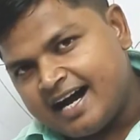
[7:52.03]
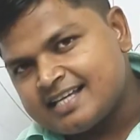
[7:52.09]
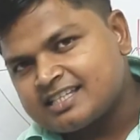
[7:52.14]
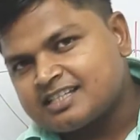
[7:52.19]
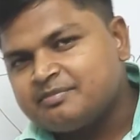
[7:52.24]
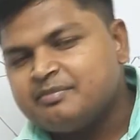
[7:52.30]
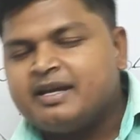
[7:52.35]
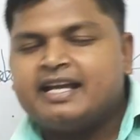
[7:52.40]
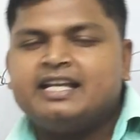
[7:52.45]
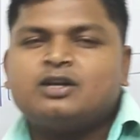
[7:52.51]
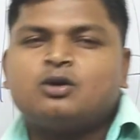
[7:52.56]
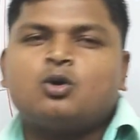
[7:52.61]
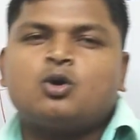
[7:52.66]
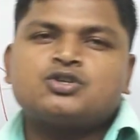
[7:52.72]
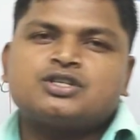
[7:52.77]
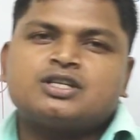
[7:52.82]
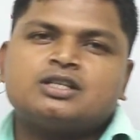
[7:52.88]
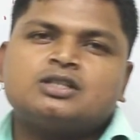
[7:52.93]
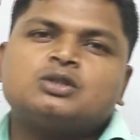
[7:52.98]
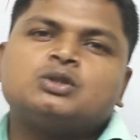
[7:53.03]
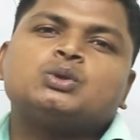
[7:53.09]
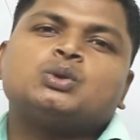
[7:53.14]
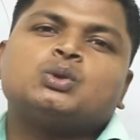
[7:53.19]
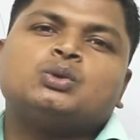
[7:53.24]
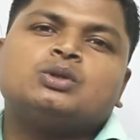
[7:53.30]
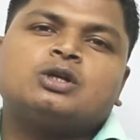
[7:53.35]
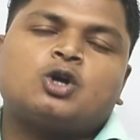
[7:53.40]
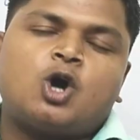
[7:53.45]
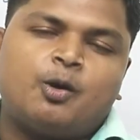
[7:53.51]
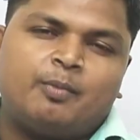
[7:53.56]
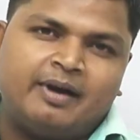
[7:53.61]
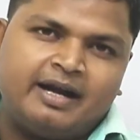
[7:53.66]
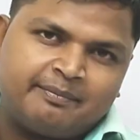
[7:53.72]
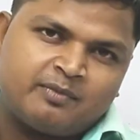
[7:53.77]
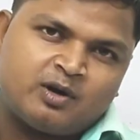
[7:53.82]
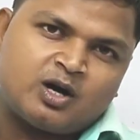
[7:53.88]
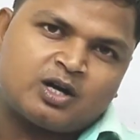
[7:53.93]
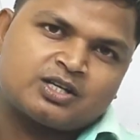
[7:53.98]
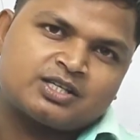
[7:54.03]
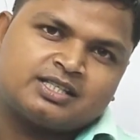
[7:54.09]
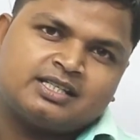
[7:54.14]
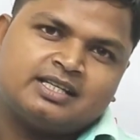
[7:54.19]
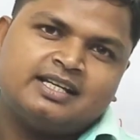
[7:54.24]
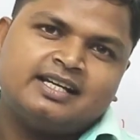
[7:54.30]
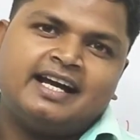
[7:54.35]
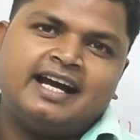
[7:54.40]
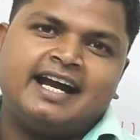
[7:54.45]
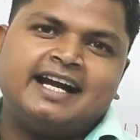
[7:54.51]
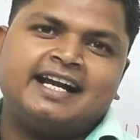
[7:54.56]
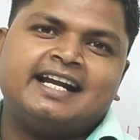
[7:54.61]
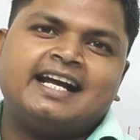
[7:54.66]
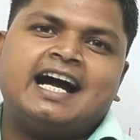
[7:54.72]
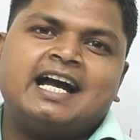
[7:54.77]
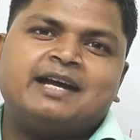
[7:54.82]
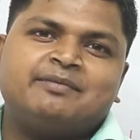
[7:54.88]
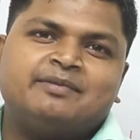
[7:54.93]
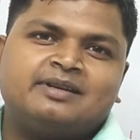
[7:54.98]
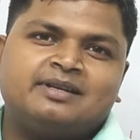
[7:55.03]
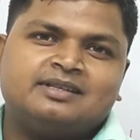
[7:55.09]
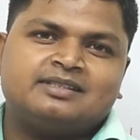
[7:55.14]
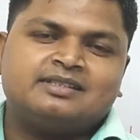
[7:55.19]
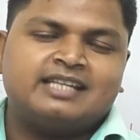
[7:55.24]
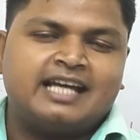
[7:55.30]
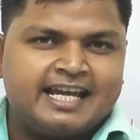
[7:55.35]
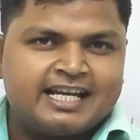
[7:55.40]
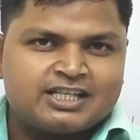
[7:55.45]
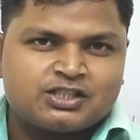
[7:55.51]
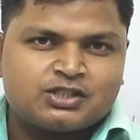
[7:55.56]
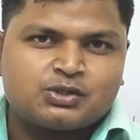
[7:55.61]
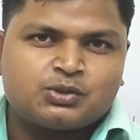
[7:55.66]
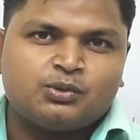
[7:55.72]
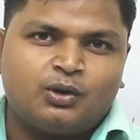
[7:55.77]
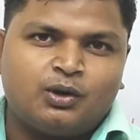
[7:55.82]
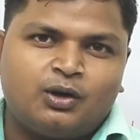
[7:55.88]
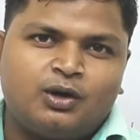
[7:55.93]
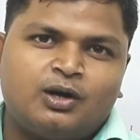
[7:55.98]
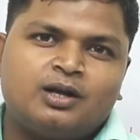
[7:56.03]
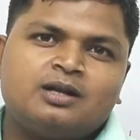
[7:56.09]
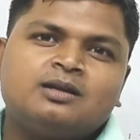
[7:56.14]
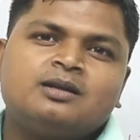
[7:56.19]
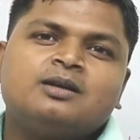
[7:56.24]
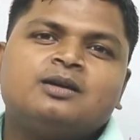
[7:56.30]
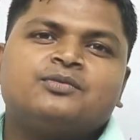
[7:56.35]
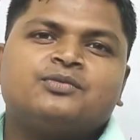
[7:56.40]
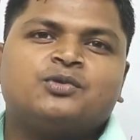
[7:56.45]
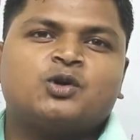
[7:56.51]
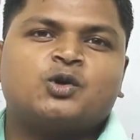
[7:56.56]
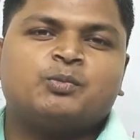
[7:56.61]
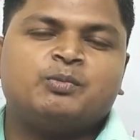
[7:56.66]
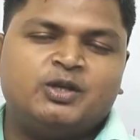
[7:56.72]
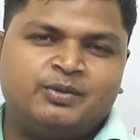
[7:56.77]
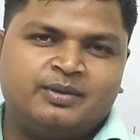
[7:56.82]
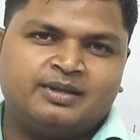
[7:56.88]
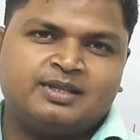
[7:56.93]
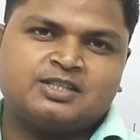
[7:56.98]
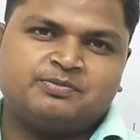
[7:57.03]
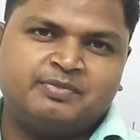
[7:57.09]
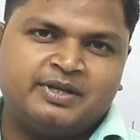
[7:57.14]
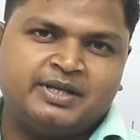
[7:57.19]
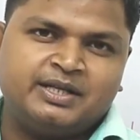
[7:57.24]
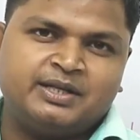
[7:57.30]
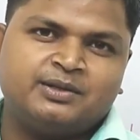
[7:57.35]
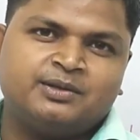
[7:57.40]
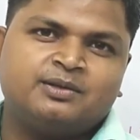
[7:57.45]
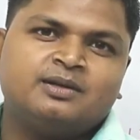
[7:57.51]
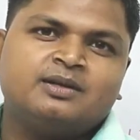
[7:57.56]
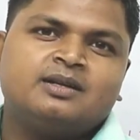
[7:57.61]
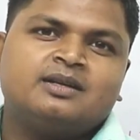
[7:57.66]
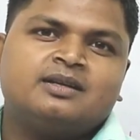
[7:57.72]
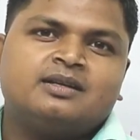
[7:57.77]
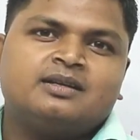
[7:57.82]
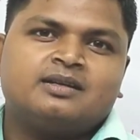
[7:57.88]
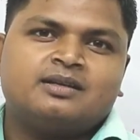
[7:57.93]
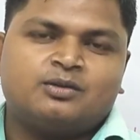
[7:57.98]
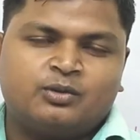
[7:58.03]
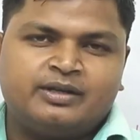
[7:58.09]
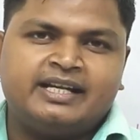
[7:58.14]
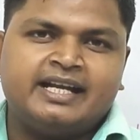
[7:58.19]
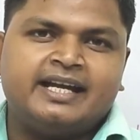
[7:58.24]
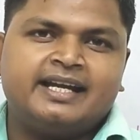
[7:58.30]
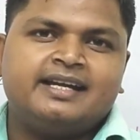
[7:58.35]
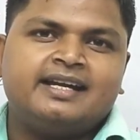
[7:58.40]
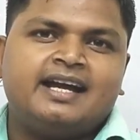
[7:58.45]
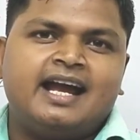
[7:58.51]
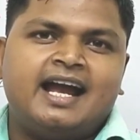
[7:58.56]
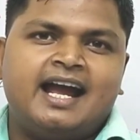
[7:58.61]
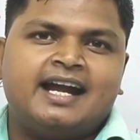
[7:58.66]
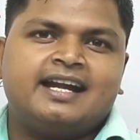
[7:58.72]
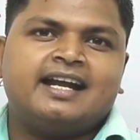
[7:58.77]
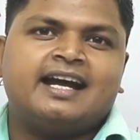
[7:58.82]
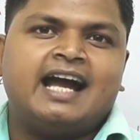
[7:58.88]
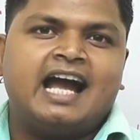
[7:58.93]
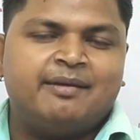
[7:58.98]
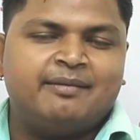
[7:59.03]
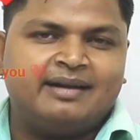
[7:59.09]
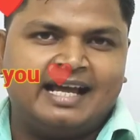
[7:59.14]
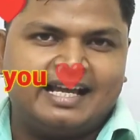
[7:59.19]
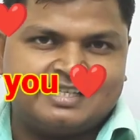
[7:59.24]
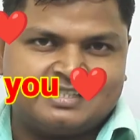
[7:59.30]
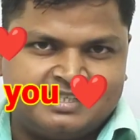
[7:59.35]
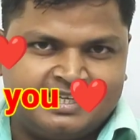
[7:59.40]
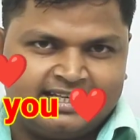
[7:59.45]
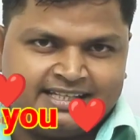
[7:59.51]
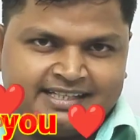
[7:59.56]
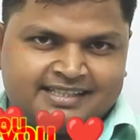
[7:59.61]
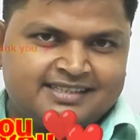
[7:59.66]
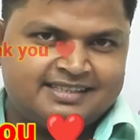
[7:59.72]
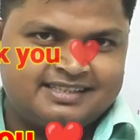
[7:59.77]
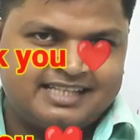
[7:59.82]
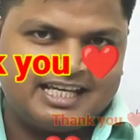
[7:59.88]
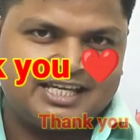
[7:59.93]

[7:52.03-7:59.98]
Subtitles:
ask me any question through the comment box, and I will thanks to all for viewing this video. Good day and have a nice day.